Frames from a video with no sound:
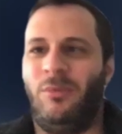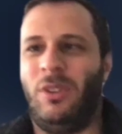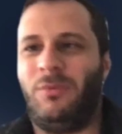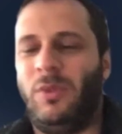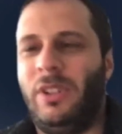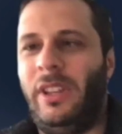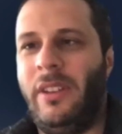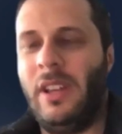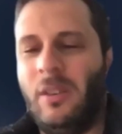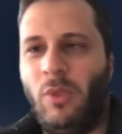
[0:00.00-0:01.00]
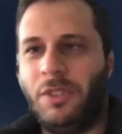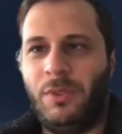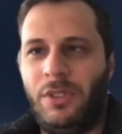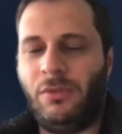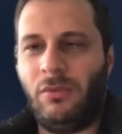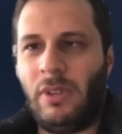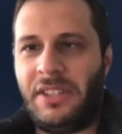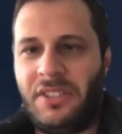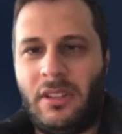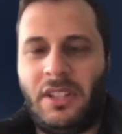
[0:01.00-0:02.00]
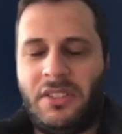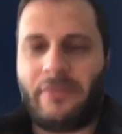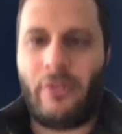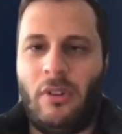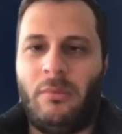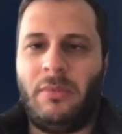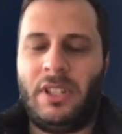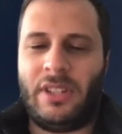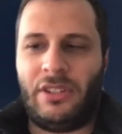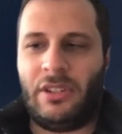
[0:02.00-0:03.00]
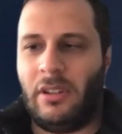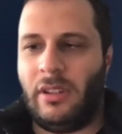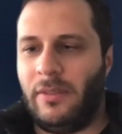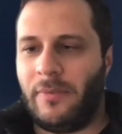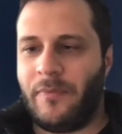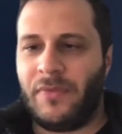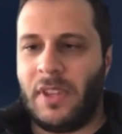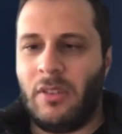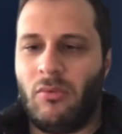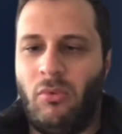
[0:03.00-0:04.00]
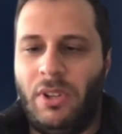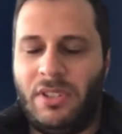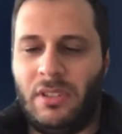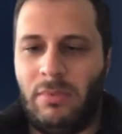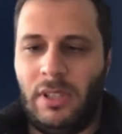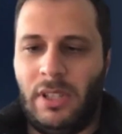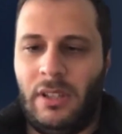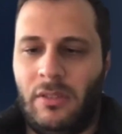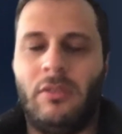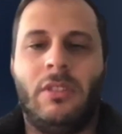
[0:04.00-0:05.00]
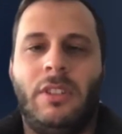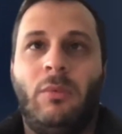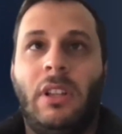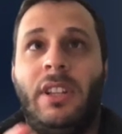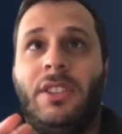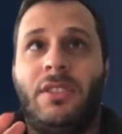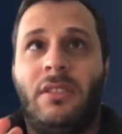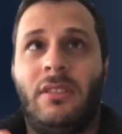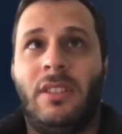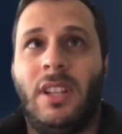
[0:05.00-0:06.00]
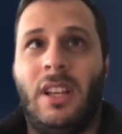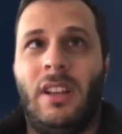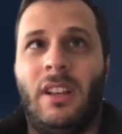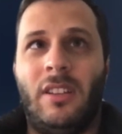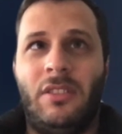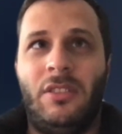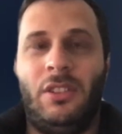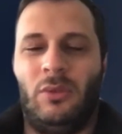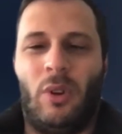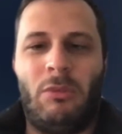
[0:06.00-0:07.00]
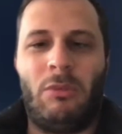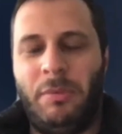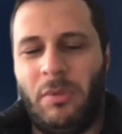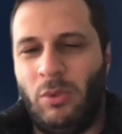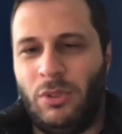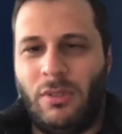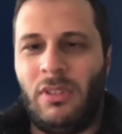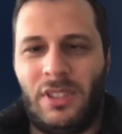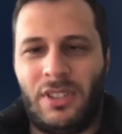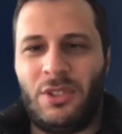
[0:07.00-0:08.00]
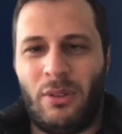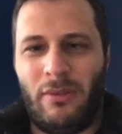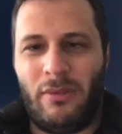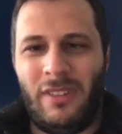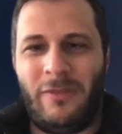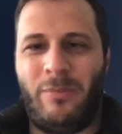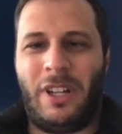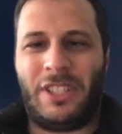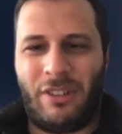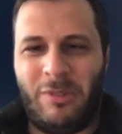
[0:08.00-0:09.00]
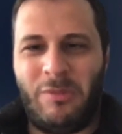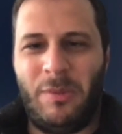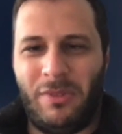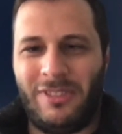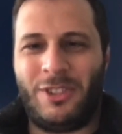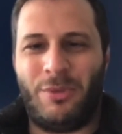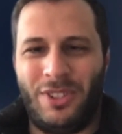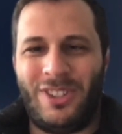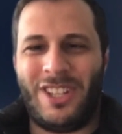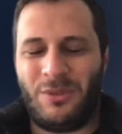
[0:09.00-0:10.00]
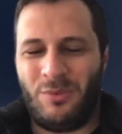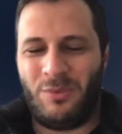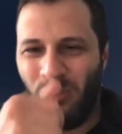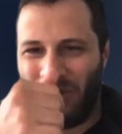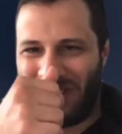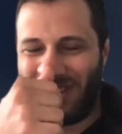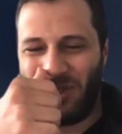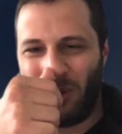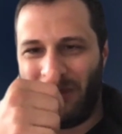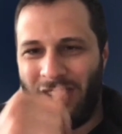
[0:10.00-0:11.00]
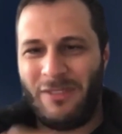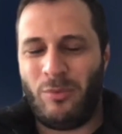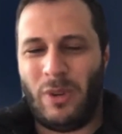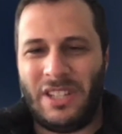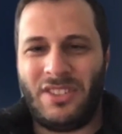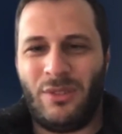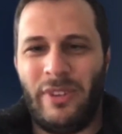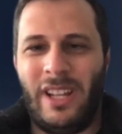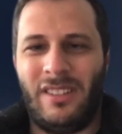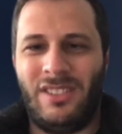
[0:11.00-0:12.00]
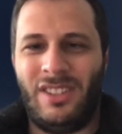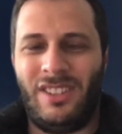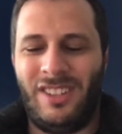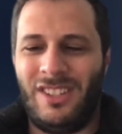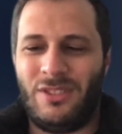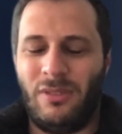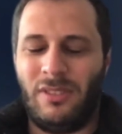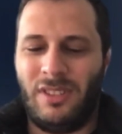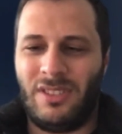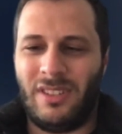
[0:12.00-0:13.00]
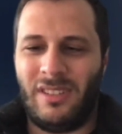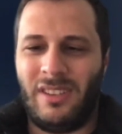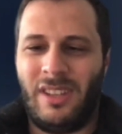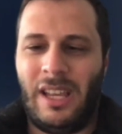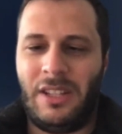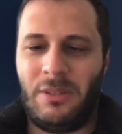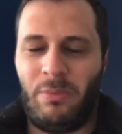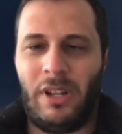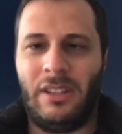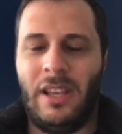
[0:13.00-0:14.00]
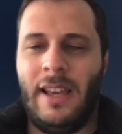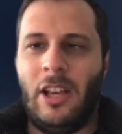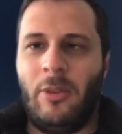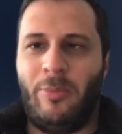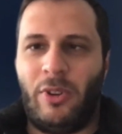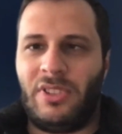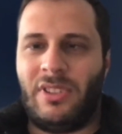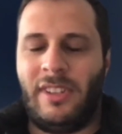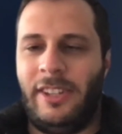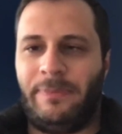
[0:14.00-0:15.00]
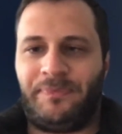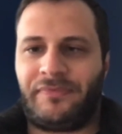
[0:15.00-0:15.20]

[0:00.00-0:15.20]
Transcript: what we do as a firm is actually reasonably well. It's normal people wouldn't call it conservative, but crypto people treat it as conservative, whilst in reality it's not necessarily the case. But personally,